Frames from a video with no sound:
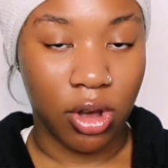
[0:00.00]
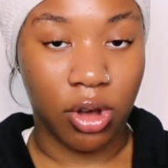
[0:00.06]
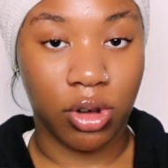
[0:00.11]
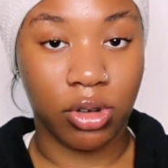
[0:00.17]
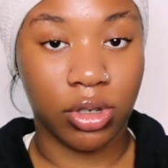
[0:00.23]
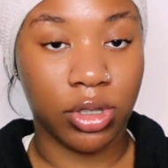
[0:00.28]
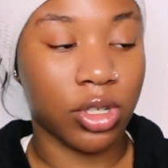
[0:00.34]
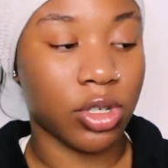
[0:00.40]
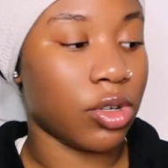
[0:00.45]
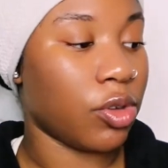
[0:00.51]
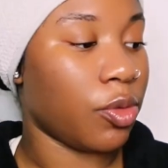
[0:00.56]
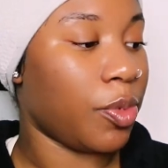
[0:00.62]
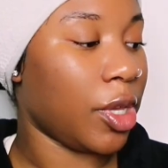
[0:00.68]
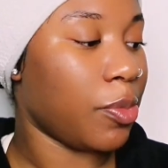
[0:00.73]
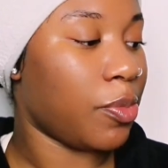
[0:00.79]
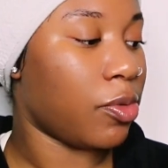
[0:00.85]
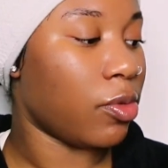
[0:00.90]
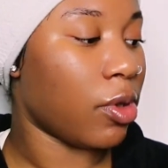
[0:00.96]
Also,
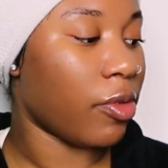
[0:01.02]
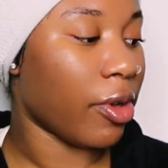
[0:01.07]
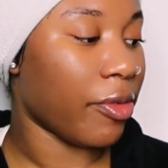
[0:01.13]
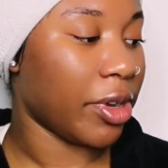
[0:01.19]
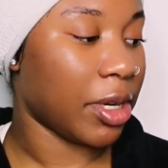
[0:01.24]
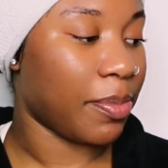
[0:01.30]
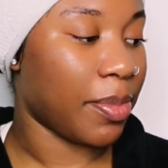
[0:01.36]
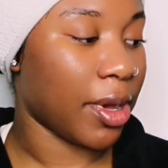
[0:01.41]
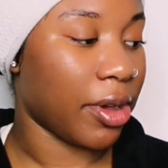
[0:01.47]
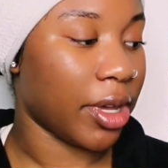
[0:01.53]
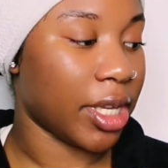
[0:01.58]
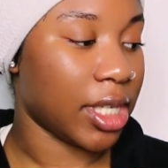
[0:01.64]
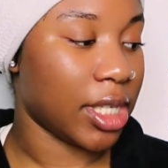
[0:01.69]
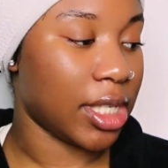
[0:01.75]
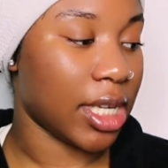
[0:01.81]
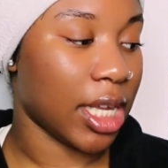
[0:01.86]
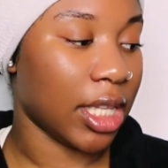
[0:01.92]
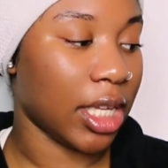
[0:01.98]
people were worried about it
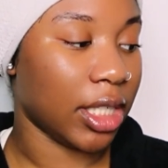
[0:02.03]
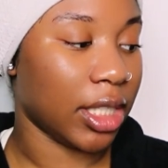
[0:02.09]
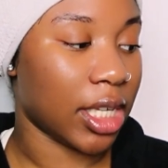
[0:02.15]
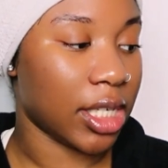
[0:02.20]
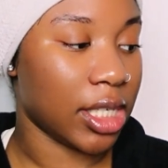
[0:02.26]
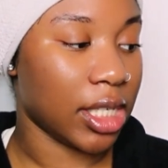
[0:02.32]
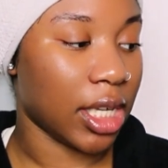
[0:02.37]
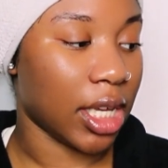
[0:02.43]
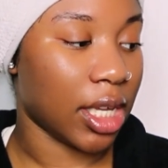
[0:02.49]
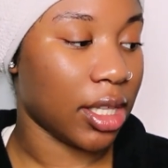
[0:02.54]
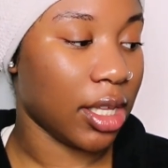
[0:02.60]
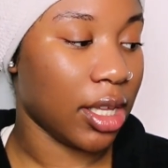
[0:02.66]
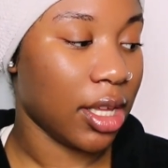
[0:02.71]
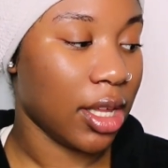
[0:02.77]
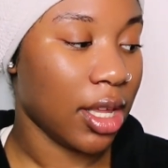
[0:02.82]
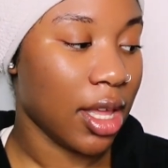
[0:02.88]
staining their skin.